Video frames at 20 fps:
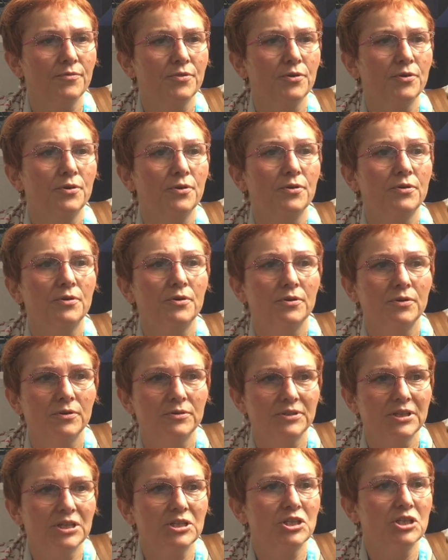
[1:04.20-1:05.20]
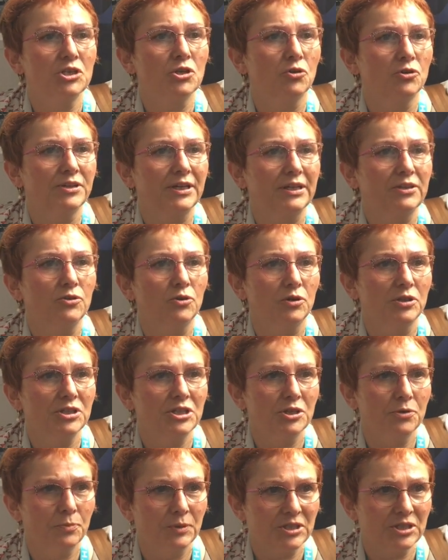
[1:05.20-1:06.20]
the digital
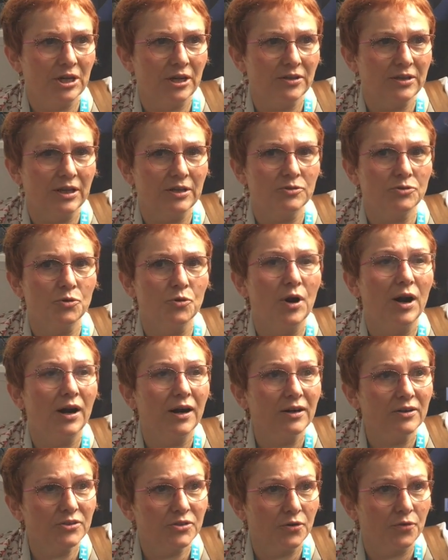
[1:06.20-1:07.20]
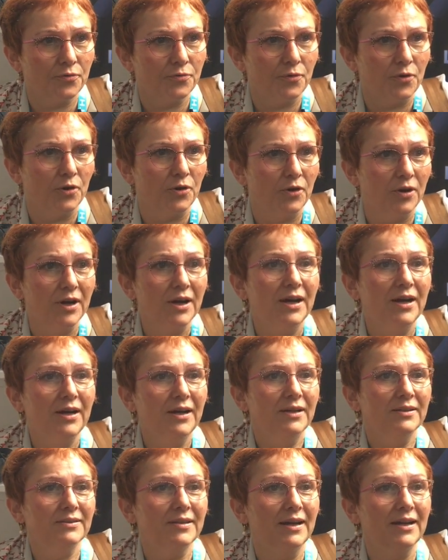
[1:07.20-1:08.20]
technology which are the heart of
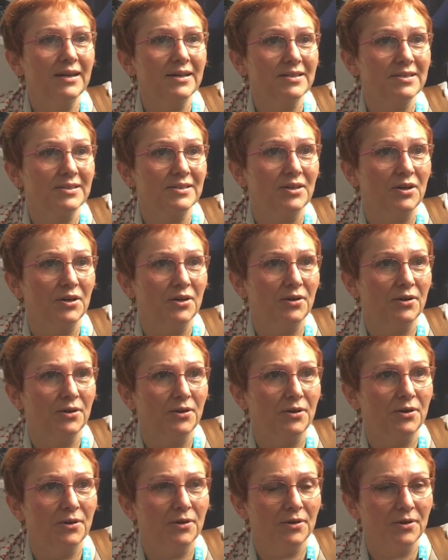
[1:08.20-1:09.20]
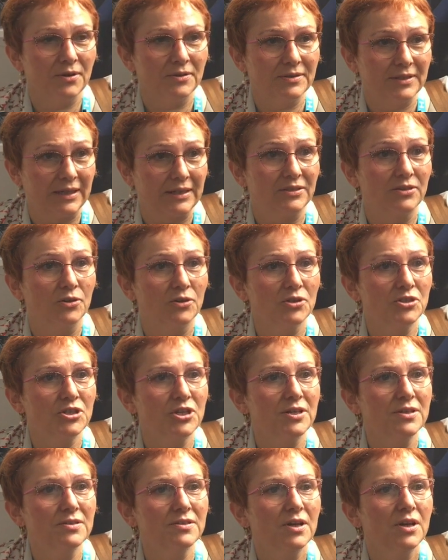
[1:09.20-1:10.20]
Thales
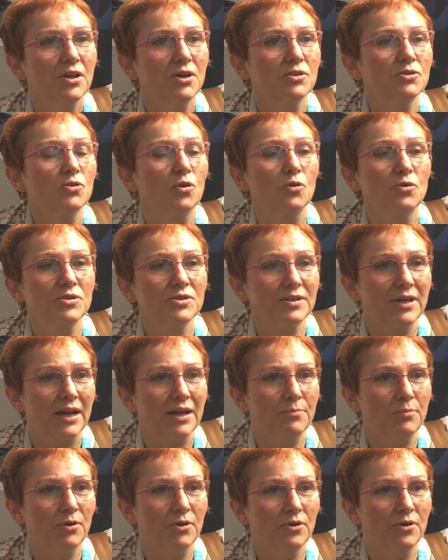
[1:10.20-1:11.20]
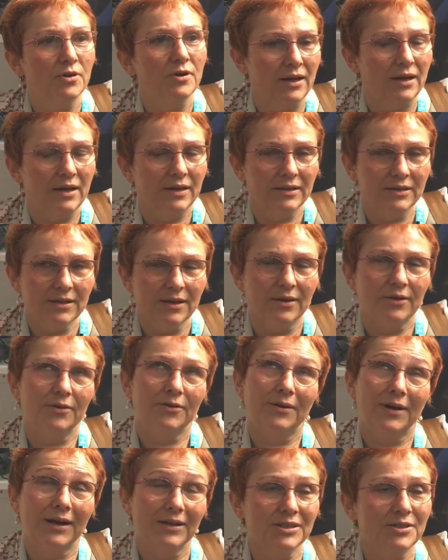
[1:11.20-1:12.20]
technologies, so cyber,
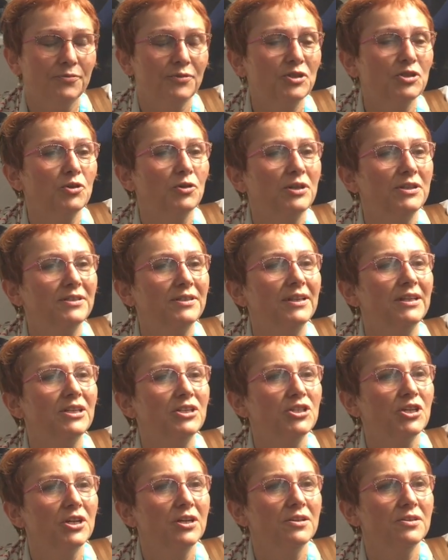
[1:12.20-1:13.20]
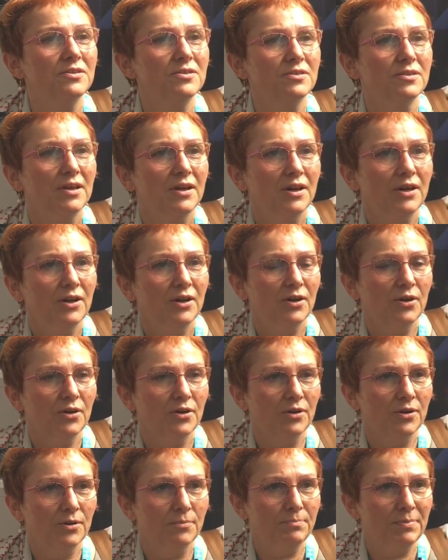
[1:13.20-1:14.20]
artificial intelligence,
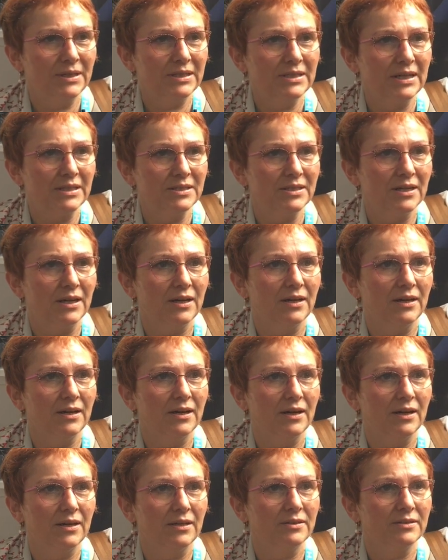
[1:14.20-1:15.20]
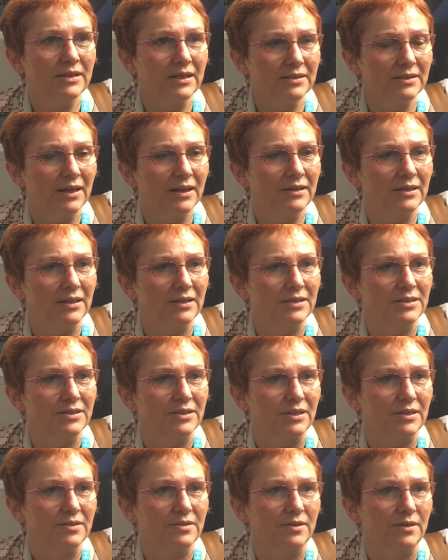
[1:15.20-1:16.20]
big data and data
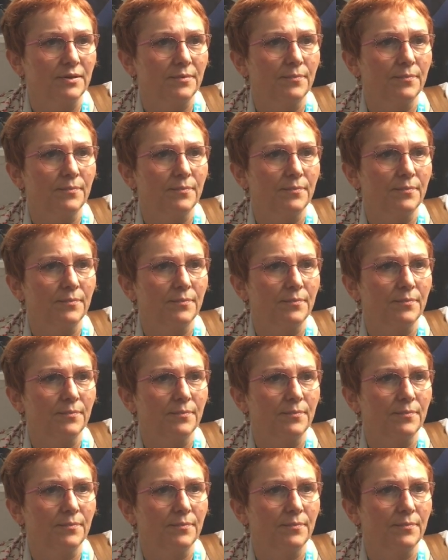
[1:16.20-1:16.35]
analytics.